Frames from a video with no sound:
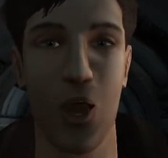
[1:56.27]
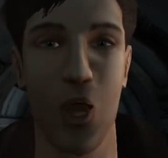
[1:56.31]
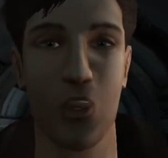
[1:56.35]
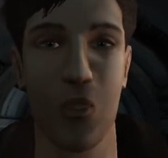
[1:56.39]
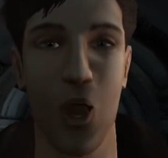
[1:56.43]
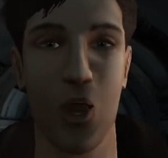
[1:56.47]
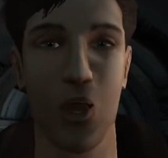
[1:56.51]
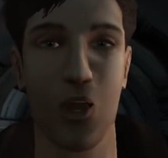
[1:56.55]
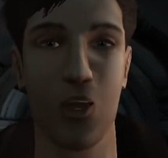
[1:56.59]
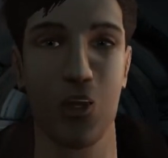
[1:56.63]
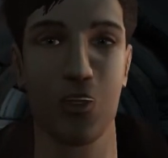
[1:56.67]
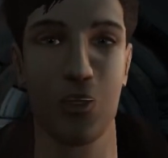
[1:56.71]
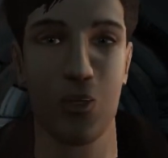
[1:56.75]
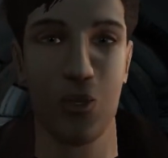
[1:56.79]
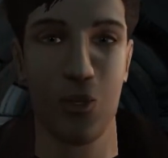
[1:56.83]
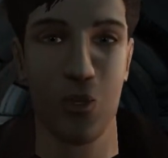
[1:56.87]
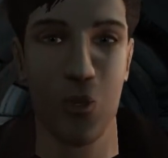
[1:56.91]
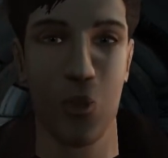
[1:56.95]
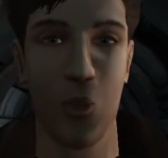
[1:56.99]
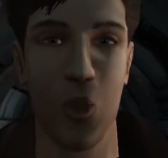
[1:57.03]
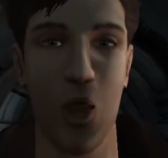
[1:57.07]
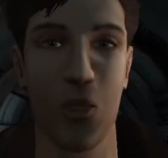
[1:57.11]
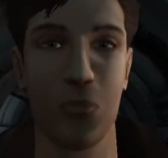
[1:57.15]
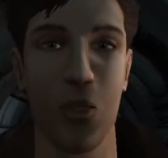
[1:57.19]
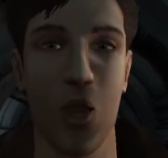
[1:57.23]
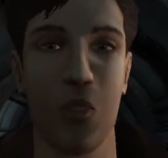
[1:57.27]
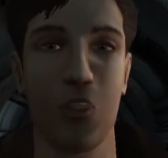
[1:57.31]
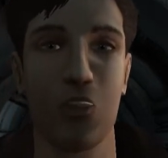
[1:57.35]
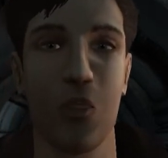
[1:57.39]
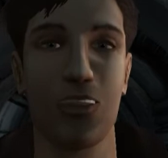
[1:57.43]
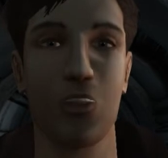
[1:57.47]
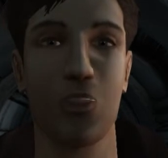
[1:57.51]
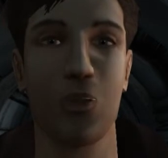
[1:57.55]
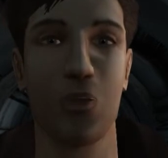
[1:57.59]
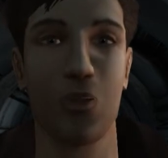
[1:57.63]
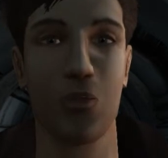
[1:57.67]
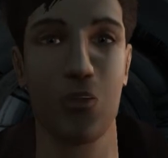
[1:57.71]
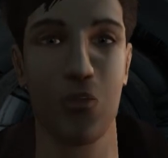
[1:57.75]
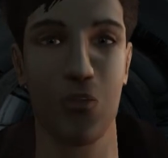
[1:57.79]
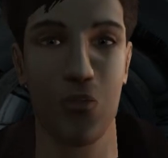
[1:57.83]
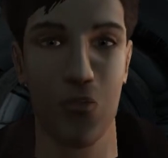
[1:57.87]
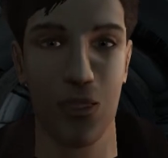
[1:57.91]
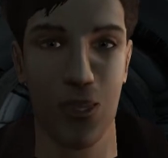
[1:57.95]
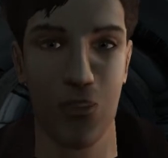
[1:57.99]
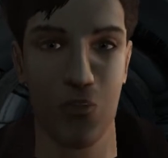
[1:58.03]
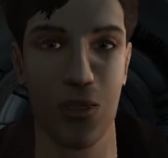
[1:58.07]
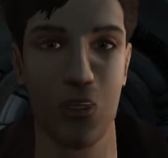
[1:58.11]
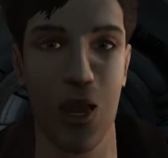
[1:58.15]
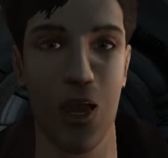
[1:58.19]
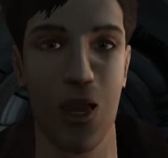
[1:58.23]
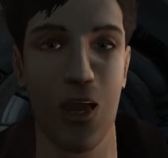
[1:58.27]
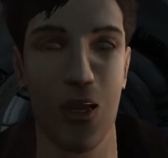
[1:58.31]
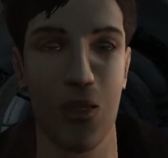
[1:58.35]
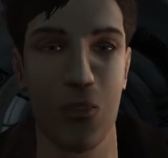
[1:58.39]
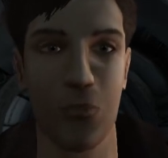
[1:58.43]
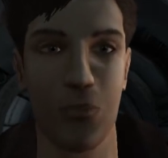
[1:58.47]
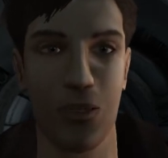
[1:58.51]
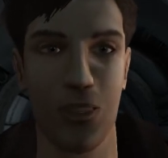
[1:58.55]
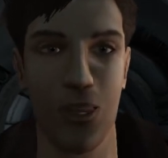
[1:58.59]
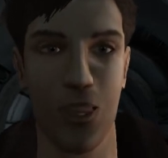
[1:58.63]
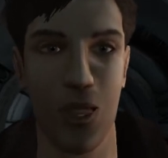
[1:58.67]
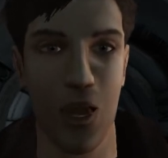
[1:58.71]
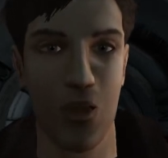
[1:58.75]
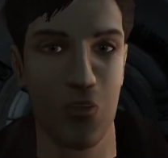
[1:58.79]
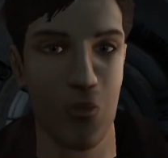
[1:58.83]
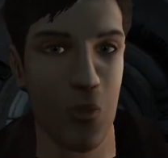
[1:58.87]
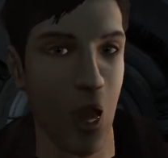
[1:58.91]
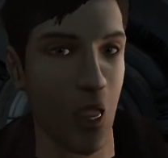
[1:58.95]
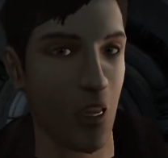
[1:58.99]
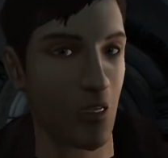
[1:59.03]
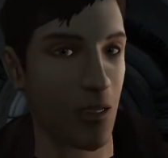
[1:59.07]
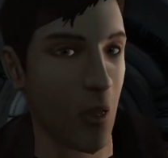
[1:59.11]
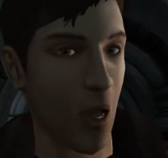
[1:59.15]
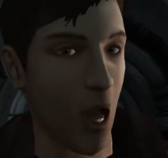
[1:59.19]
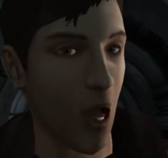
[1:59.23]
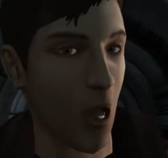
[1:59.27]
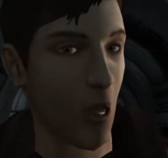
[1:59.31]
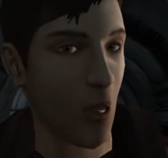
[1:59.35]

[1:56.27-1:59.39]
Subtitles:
and now you show up and need to fix it all because that's the